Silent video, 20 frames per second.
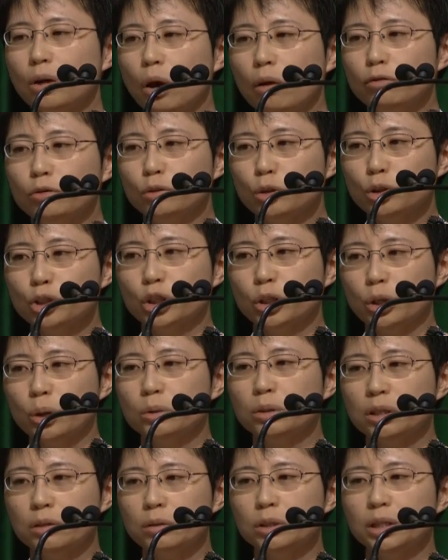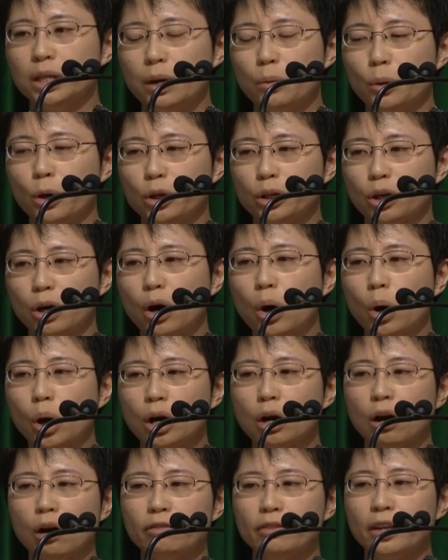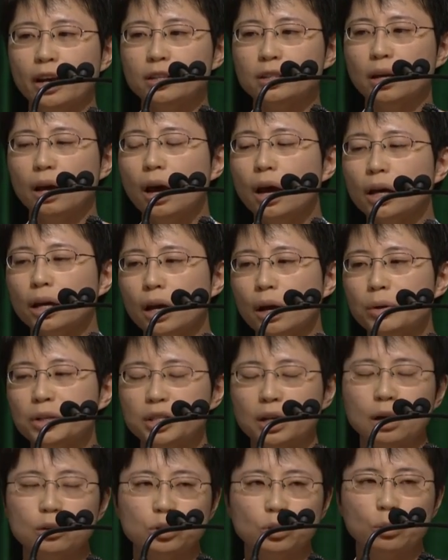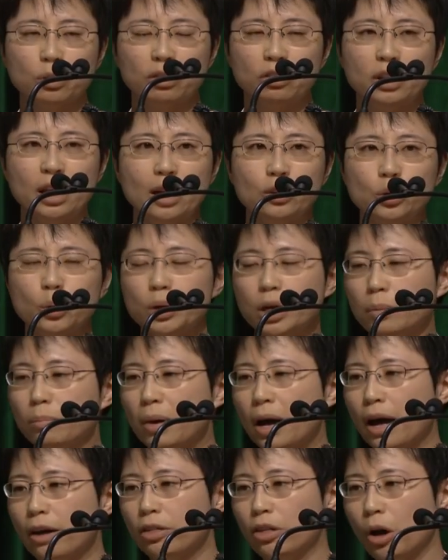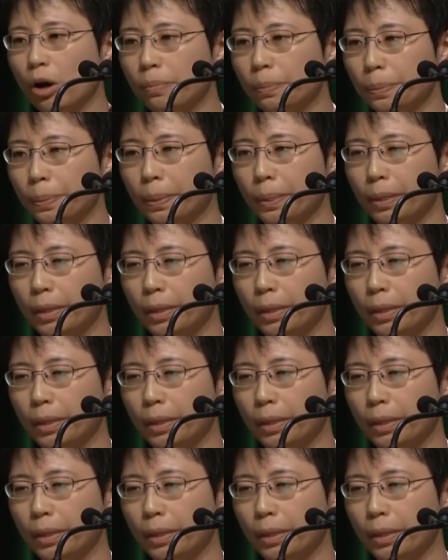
convolutional neural network, or ConvNet, carried out with Theano in Python.